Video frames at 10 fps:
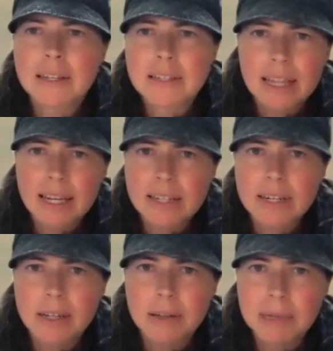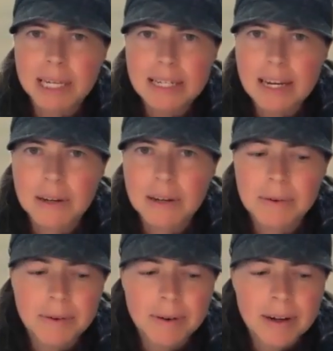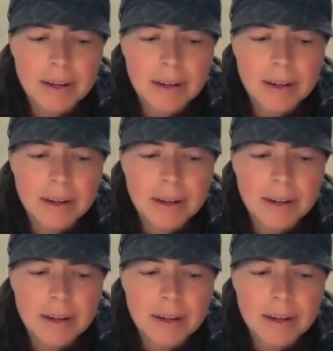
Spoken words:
that you said that, Janelle, because I know